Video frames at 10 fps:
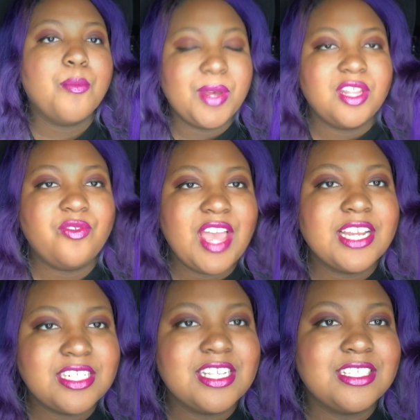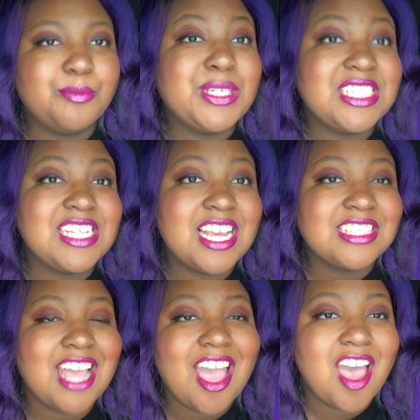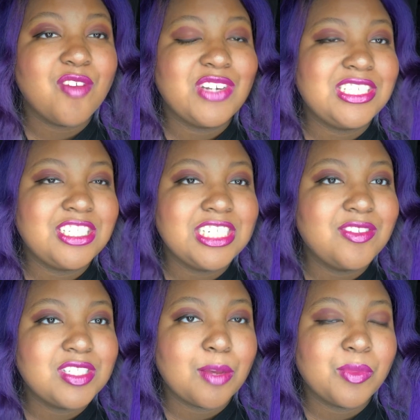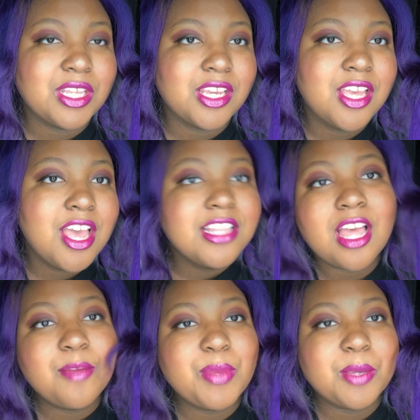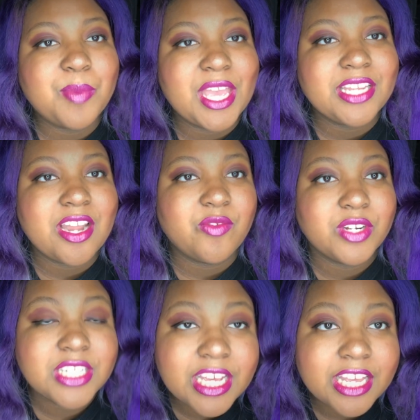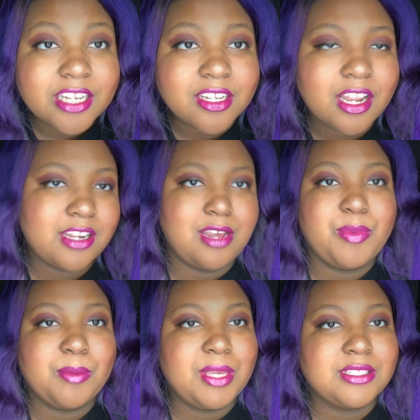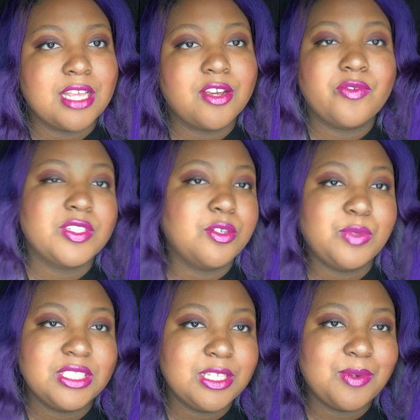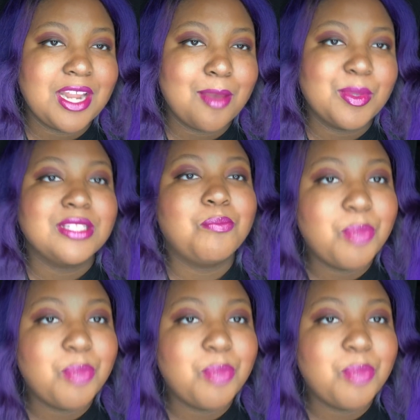But the fact is, BTS have achieved something that Big Bang never did. Now, Big Bang's not over, so we'll see what happens.